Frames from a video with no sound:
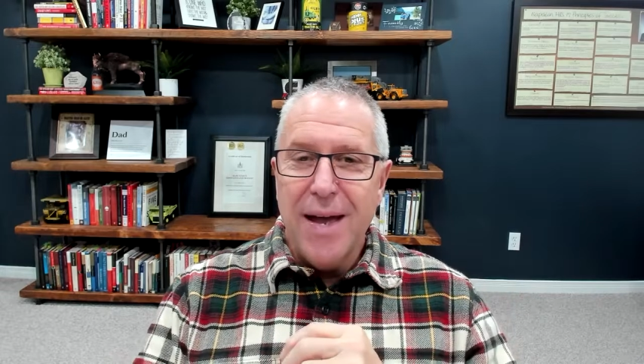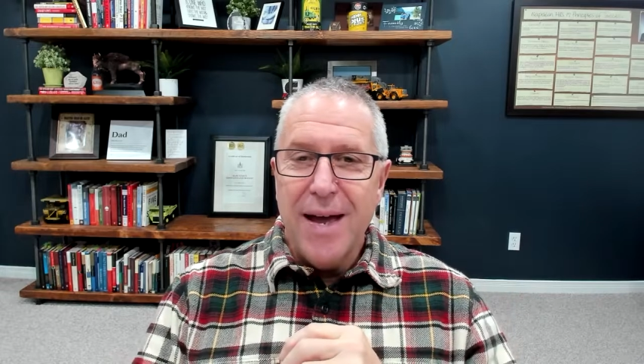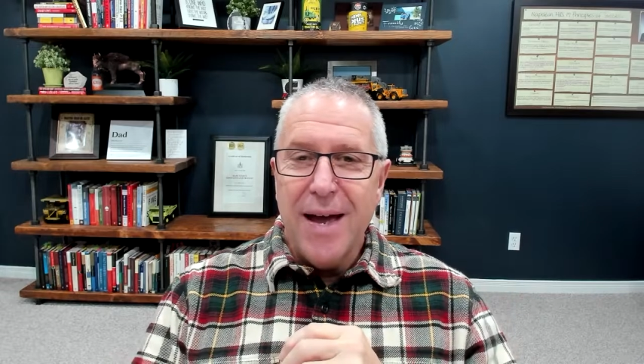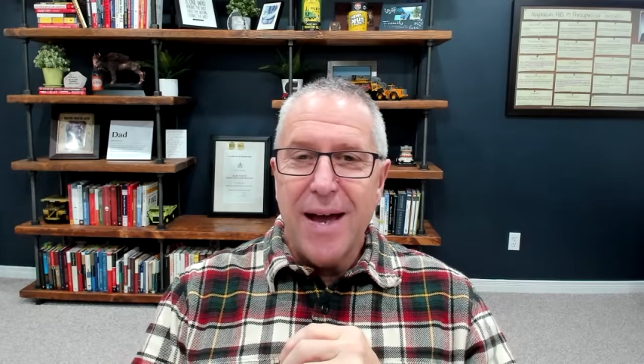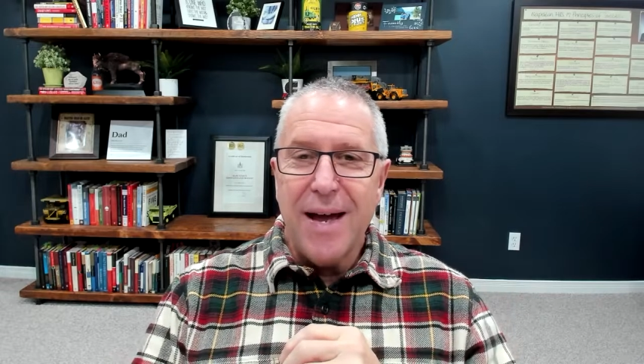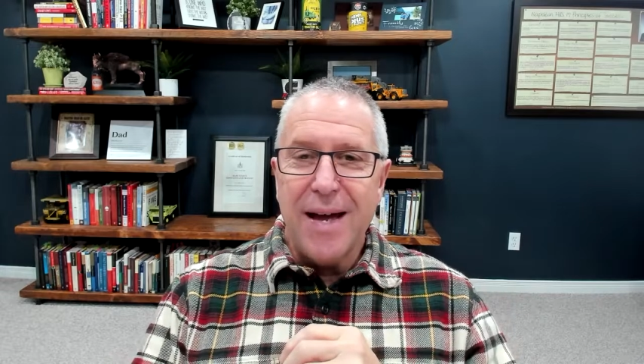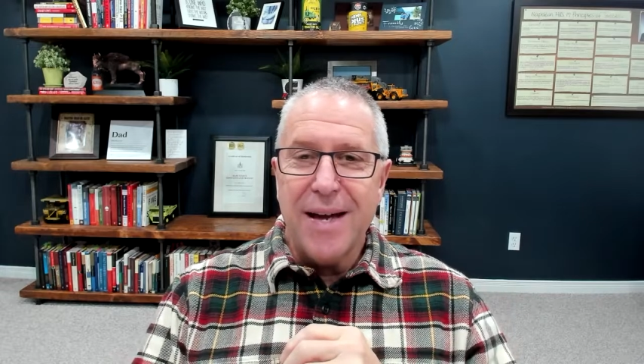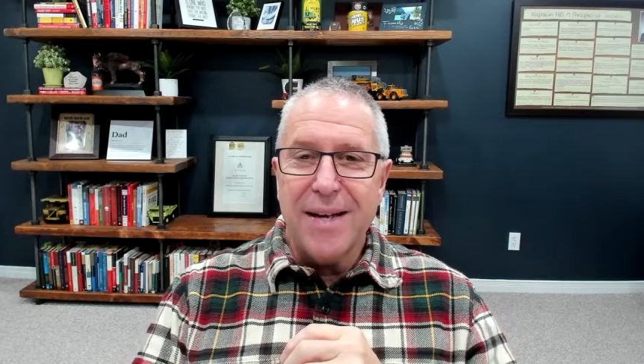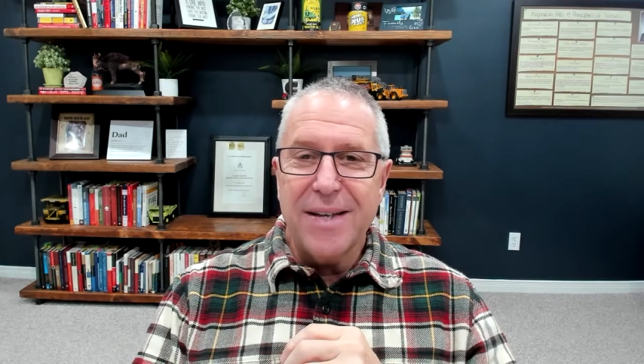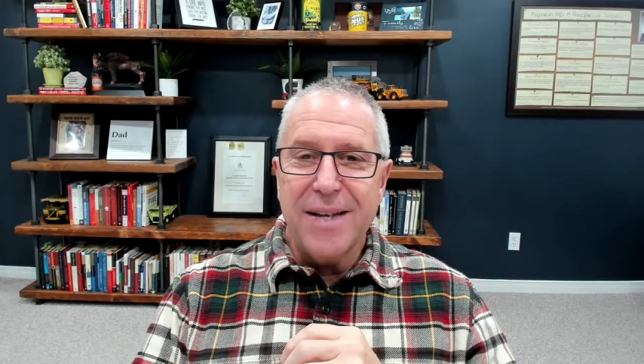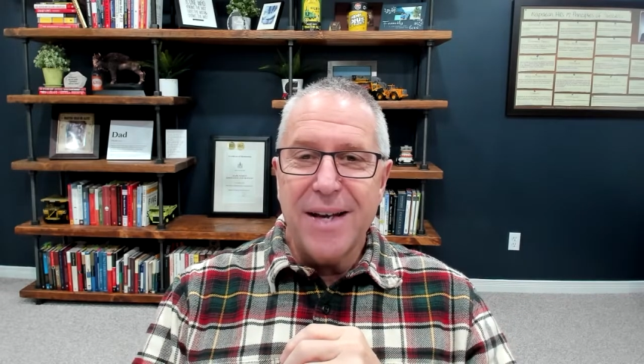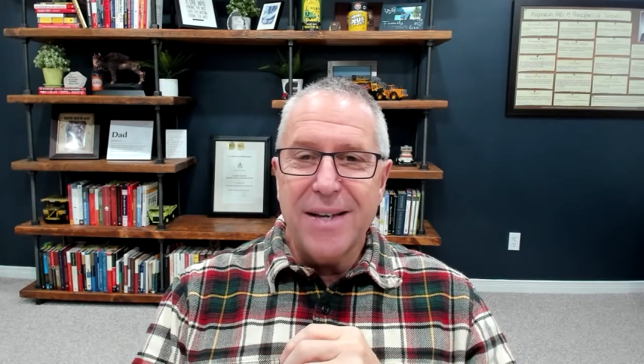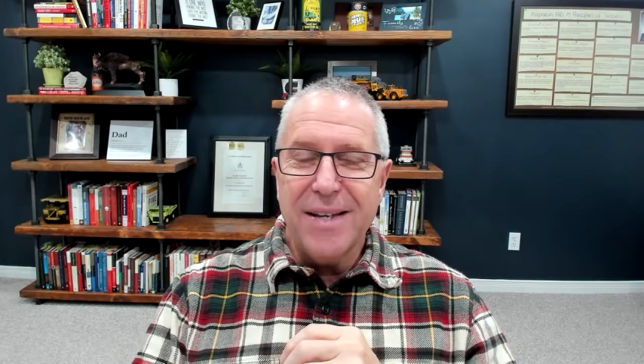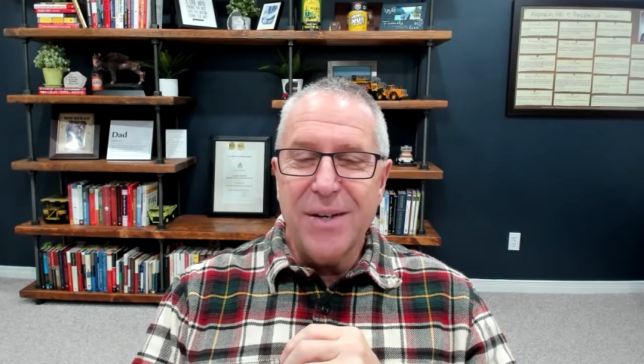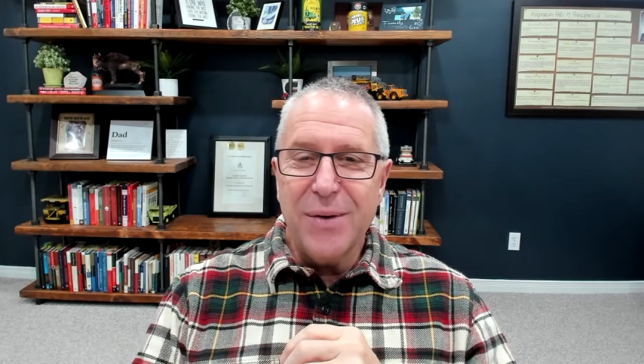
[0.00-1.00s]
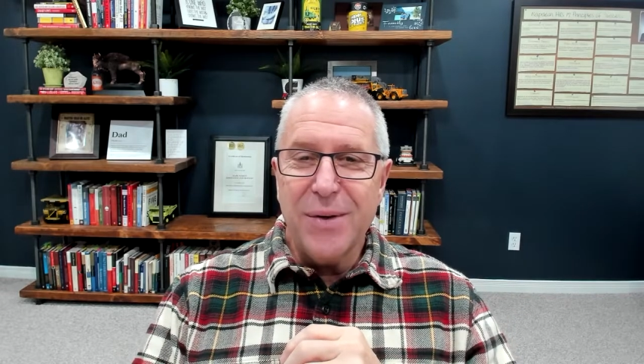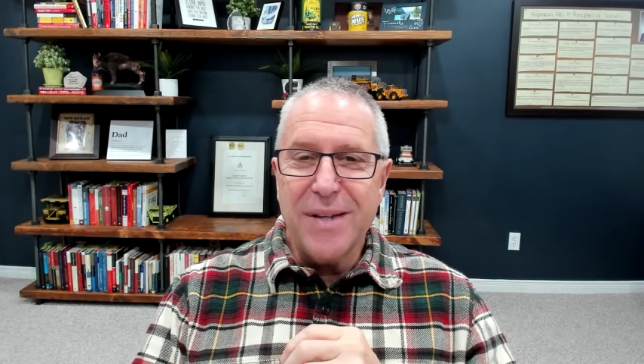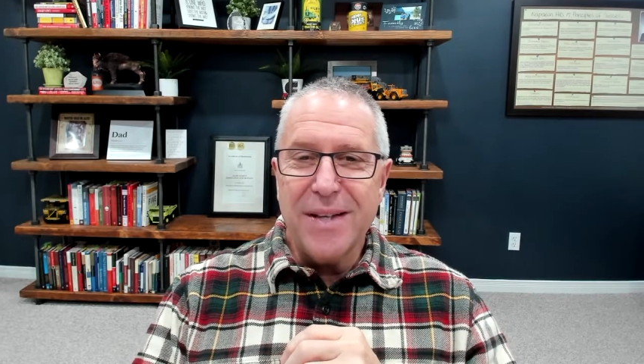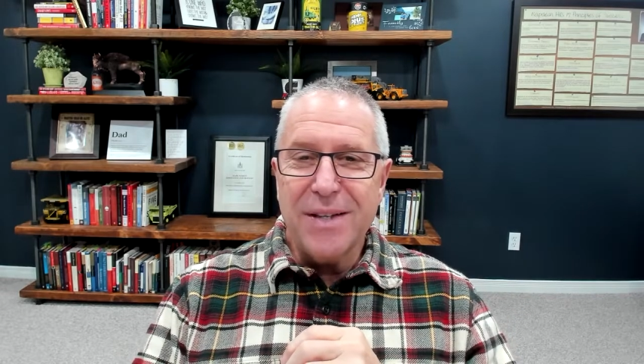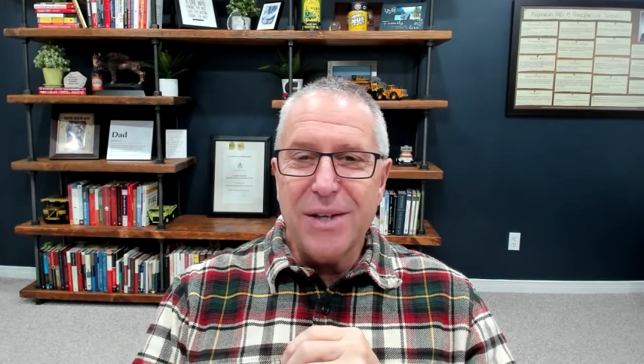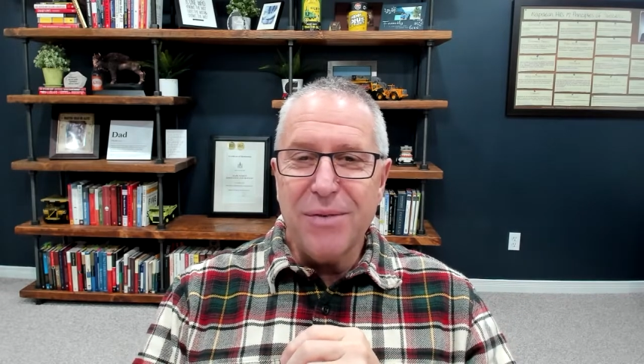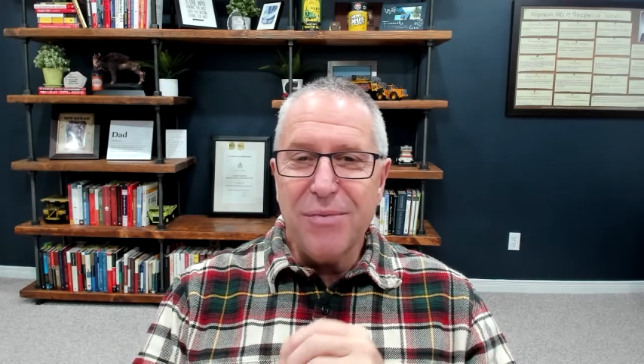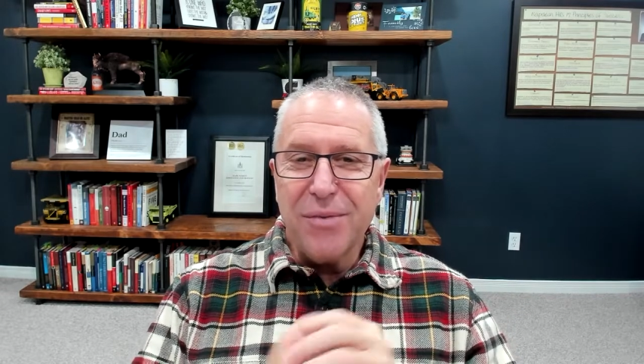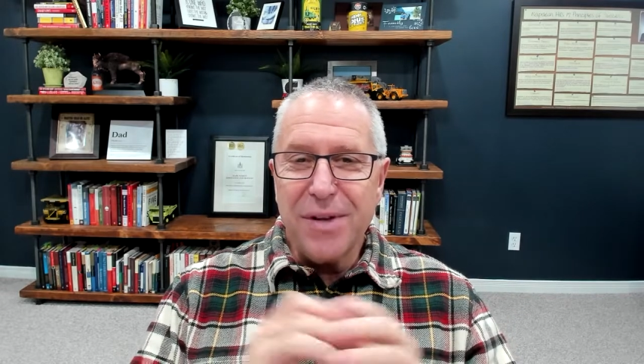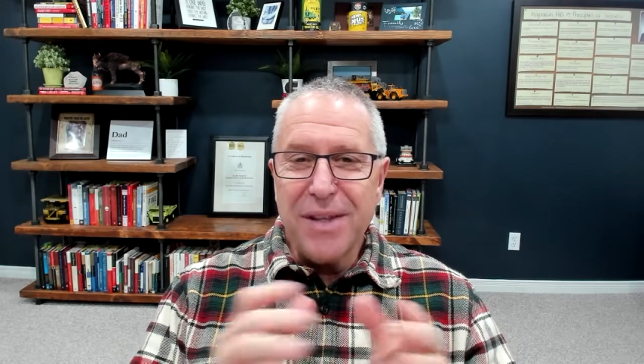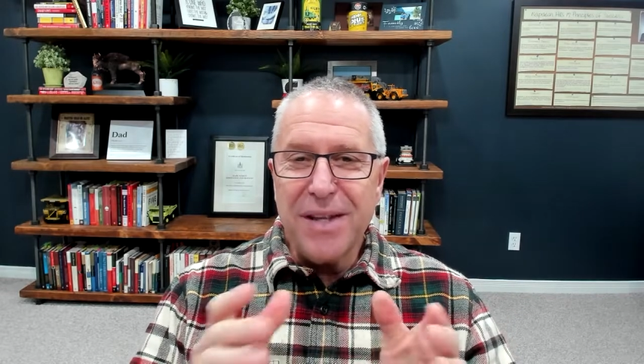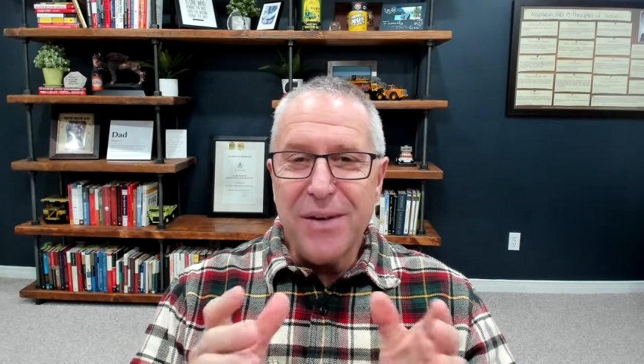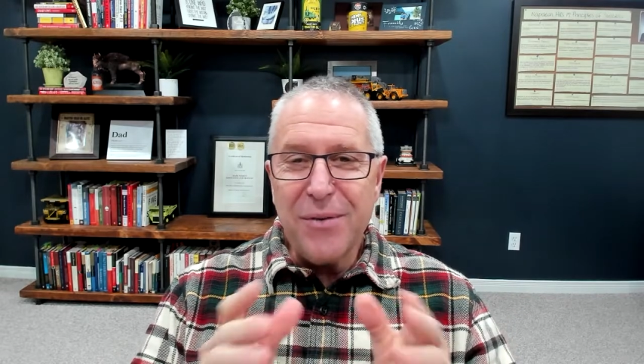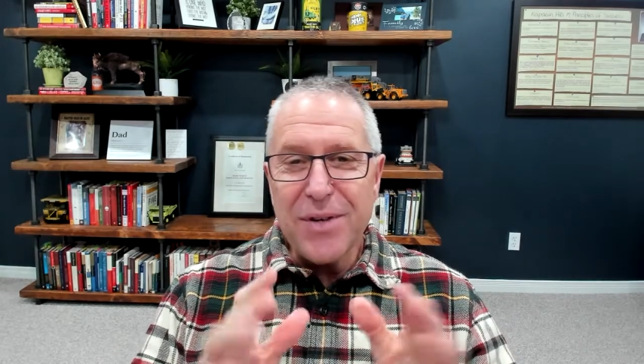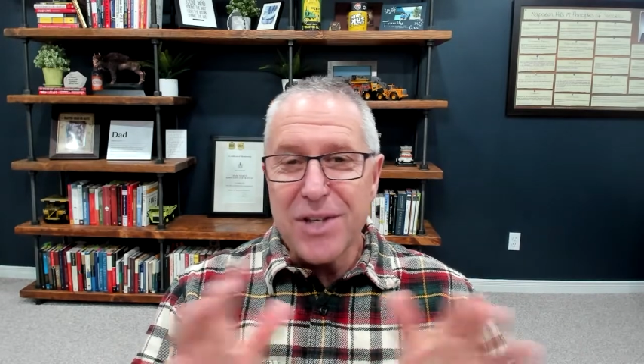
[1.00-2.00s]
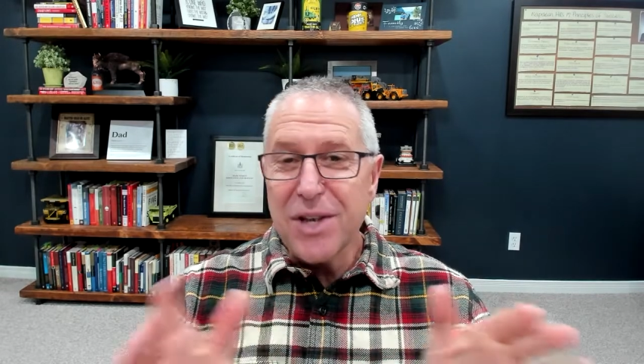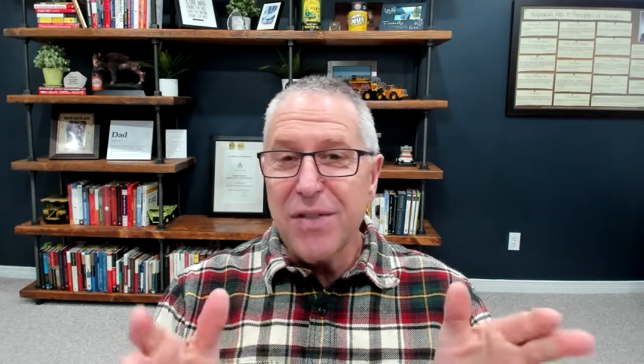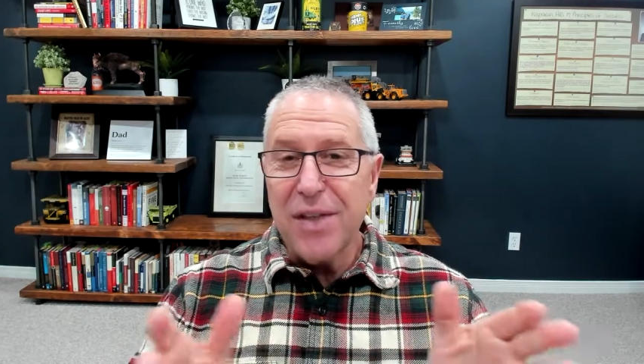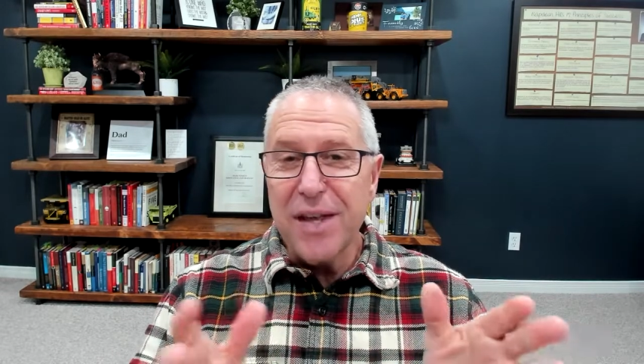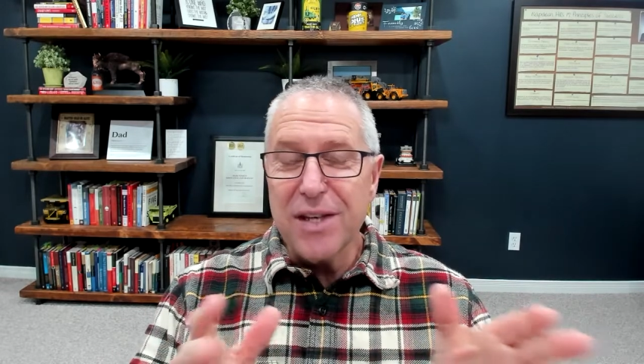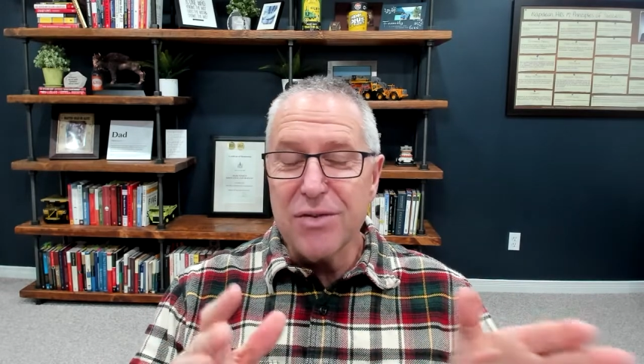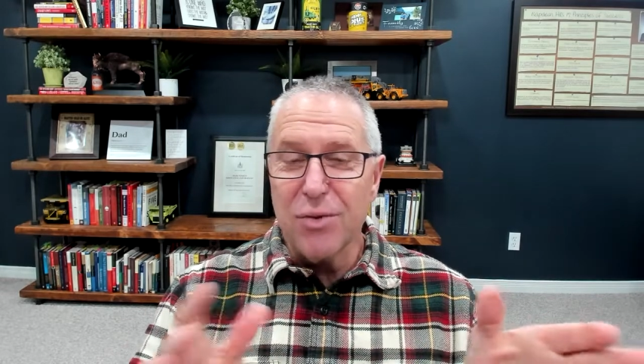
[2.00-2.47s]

The interesting thing is,